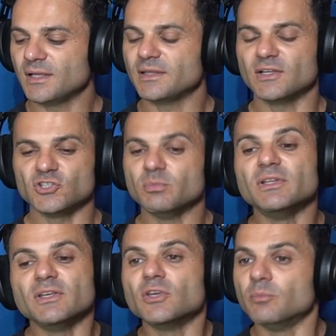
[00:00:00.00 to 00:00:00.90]
the
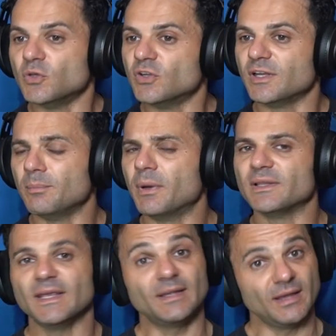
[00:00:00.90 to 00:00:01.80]
LGBT community,
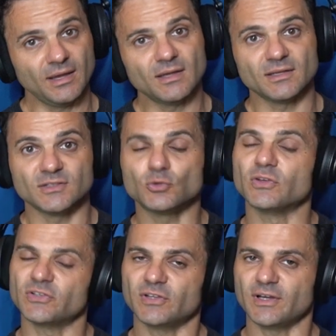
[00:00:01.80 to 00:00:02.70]
but it is to
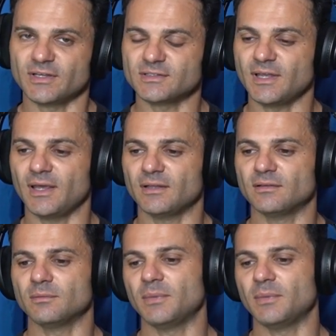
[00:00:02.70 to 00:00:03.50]
a certain extent.